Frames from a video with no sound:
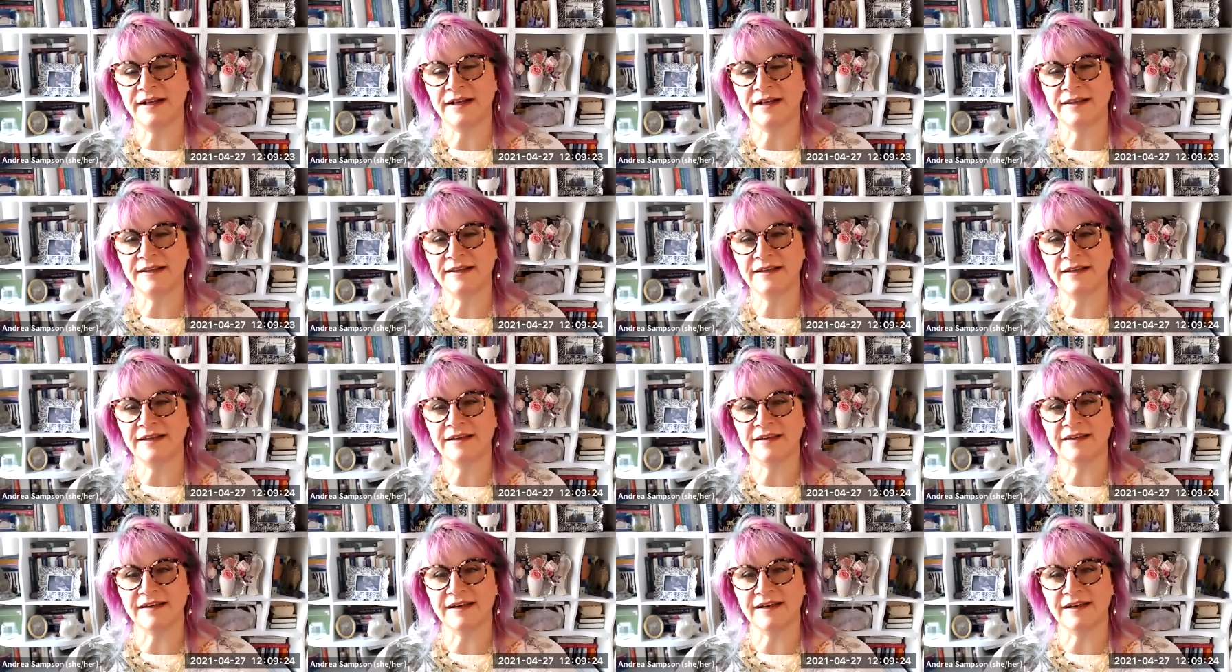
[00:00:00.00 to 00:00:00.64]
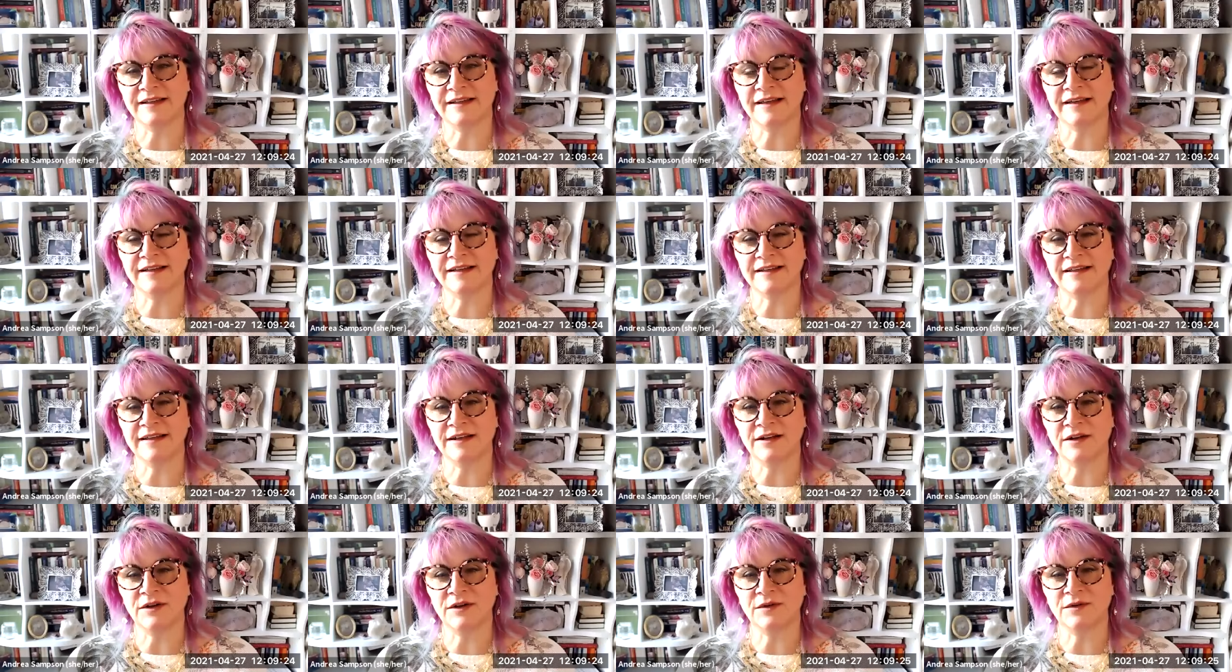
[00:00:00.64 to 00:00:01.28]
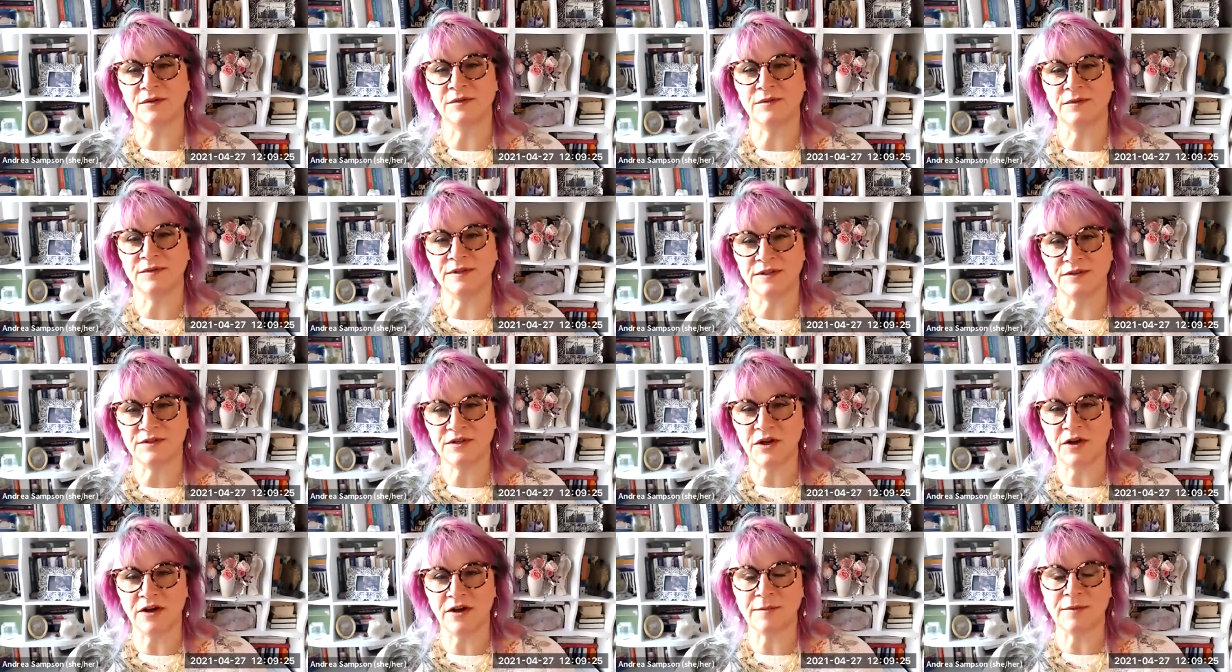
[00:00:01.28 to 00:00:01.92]
I think, I, I, you know, when you
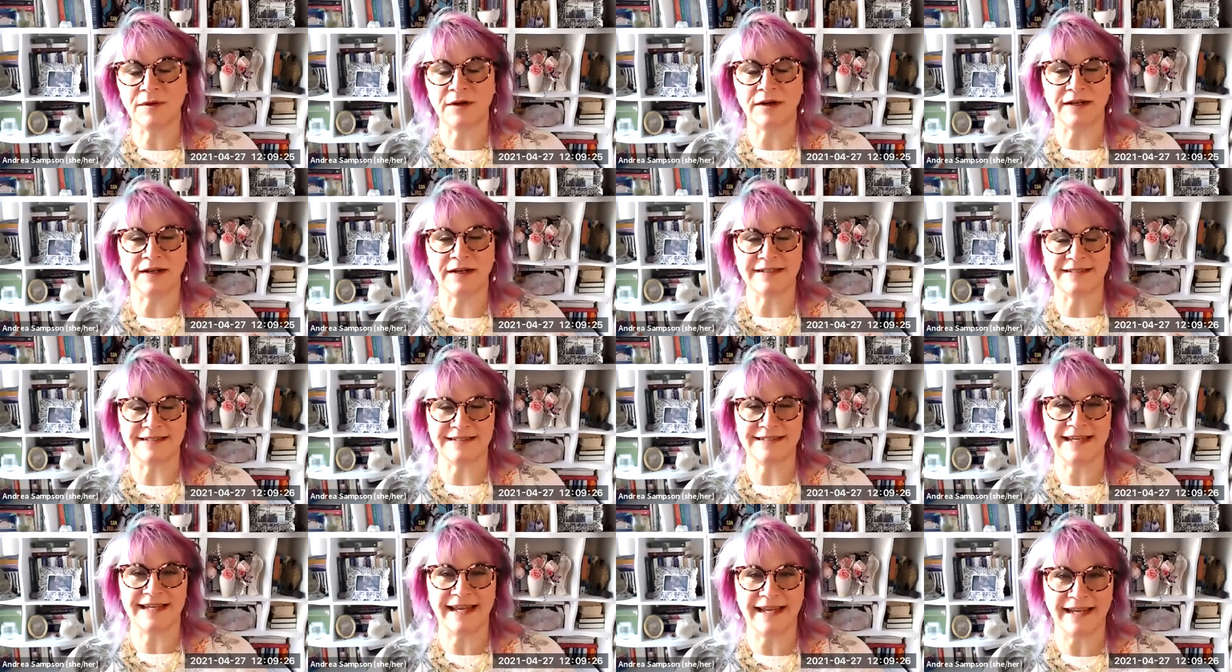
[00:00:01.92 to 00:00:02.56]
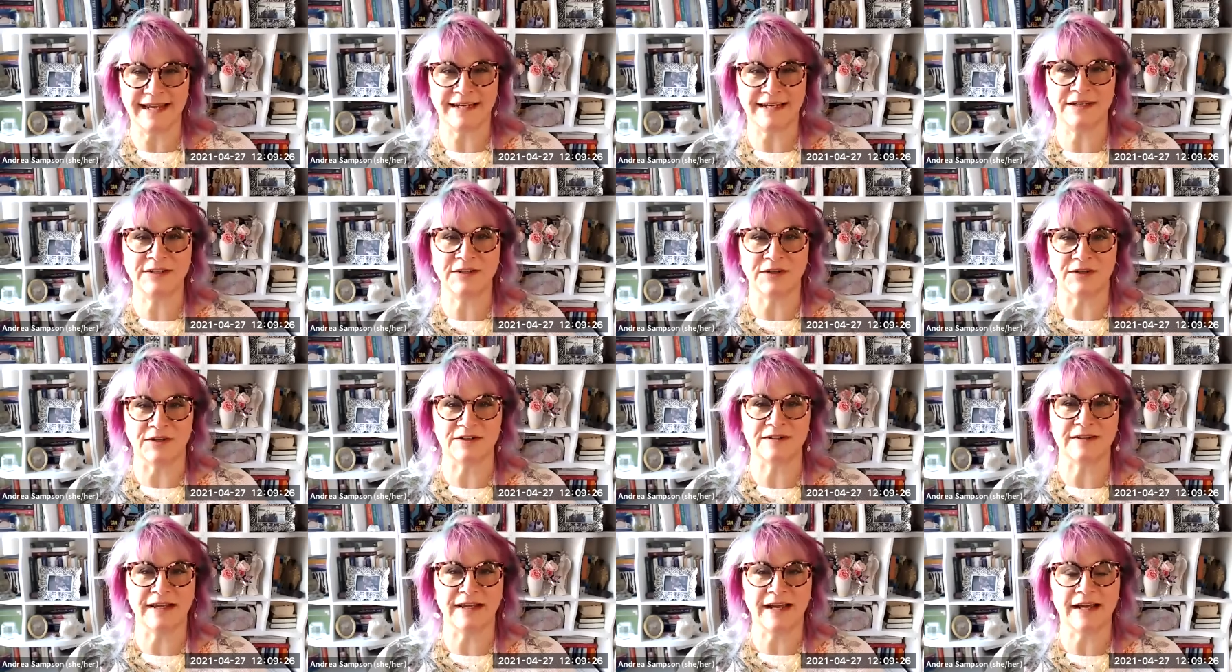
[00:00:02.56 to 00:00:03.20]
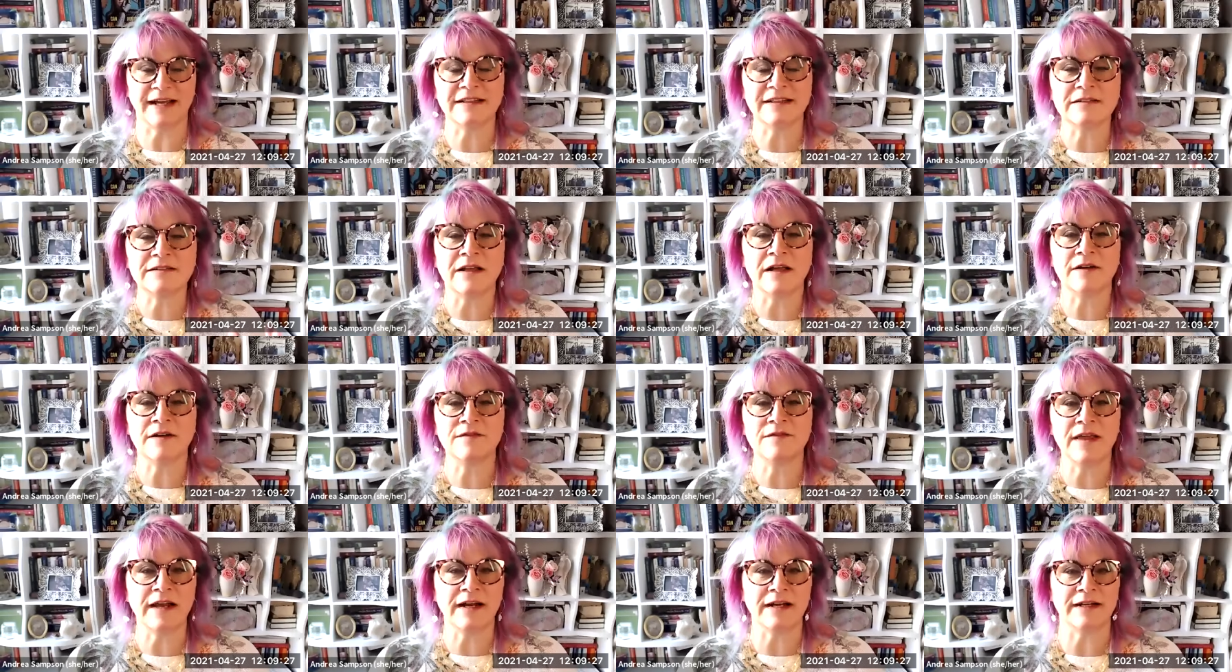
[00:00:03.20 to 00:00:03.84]
talk about a container, like I
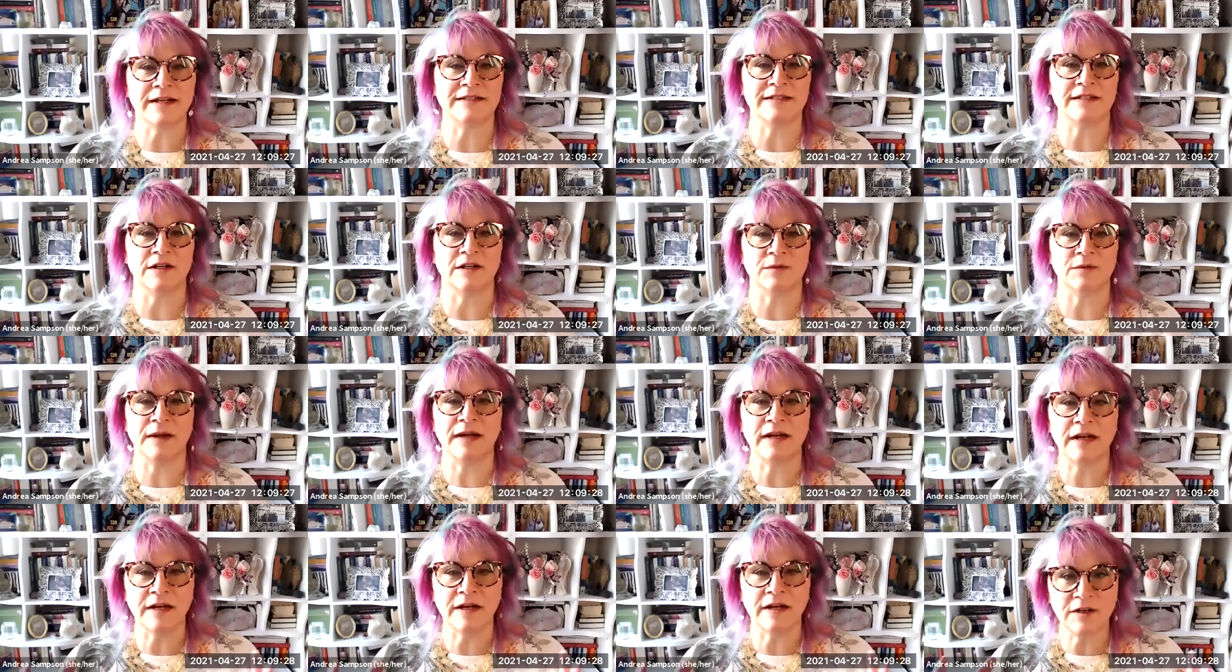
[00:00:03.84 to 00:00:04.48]
love that idea, right?